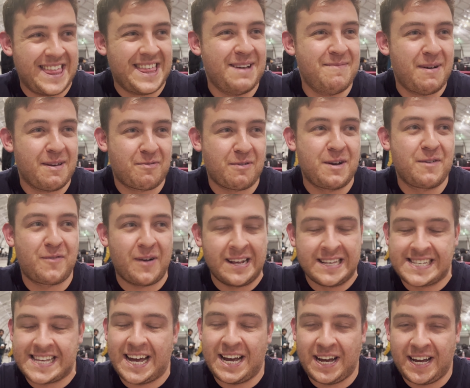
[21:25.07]
they're my three
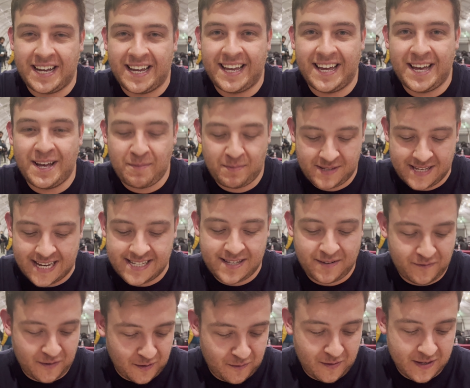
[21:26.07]
friends that I uh, tested
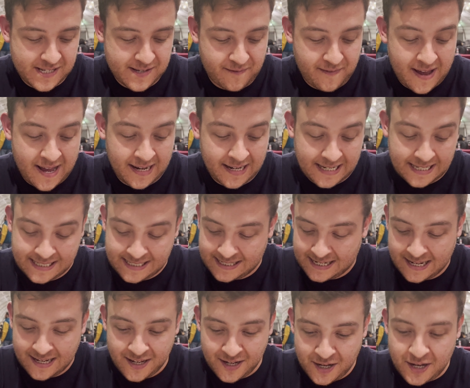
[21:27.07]
for this event, and
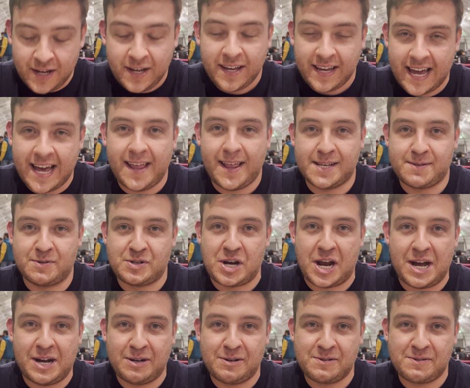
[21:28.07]
yeah, there's my
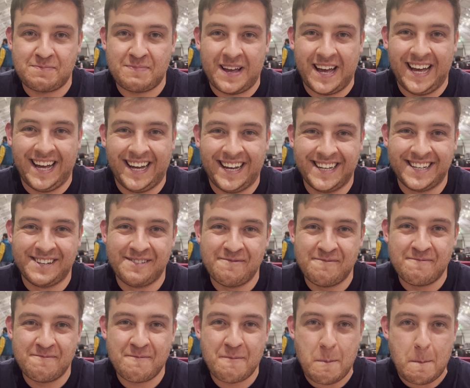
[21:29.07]
shout out.
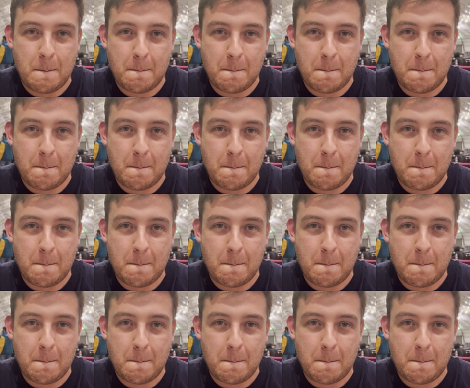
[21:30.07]
Awesome,